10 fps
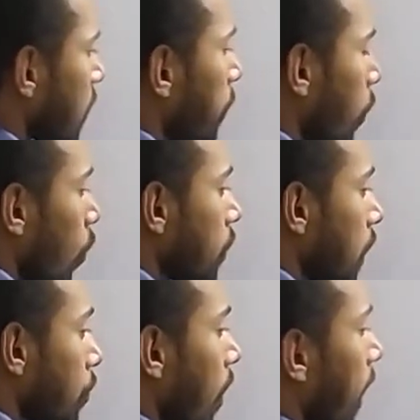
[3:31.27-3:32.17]

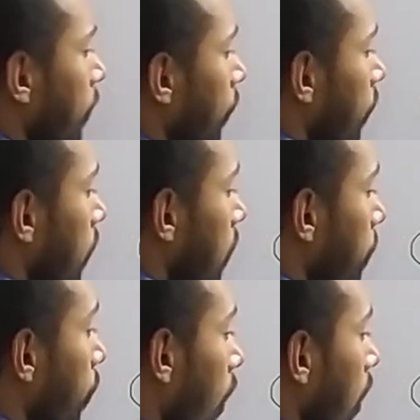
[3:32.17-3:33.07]
suppose you have
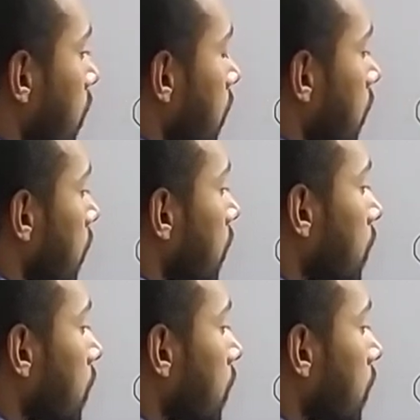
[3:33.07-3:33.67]
brought